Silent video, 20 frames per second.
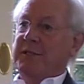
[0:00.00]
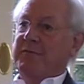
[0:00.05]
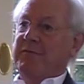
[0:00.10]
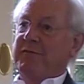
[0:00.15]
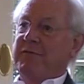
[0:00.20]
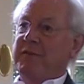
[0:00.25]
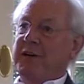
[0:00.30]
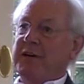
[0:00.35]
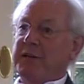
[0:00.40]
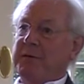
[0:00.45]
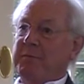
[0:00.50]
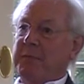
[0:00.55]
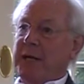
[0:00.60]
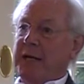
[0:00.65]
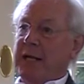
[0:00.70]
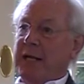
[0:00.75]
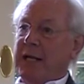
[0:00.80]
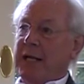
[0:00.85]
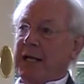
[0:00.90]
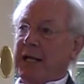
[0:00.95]

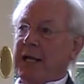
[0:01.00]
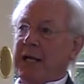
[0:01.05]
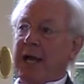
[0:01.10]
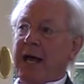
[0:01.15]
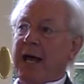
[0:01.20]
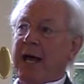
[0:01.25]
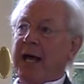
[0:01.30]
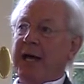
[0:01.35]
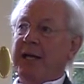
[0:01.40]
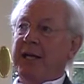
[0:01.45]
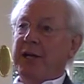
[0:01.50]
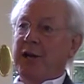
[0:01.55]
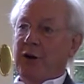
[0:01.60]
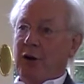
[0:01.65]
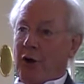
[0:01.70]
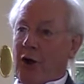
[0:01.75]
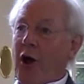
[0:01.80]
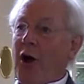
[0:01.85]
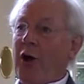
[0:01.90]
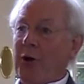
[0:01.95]
fundamentally a
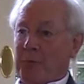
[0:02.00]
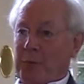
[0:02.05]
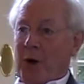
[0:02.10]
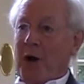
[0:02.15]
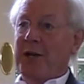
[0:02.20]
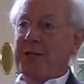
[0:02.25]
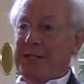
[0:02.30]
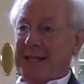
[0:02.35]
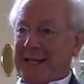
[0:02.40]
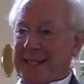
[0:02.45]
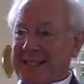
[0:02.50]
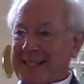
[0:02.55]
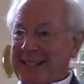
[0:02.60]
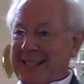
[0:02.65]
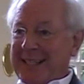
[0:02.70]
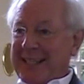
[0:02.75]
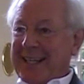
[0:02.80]
year-long process,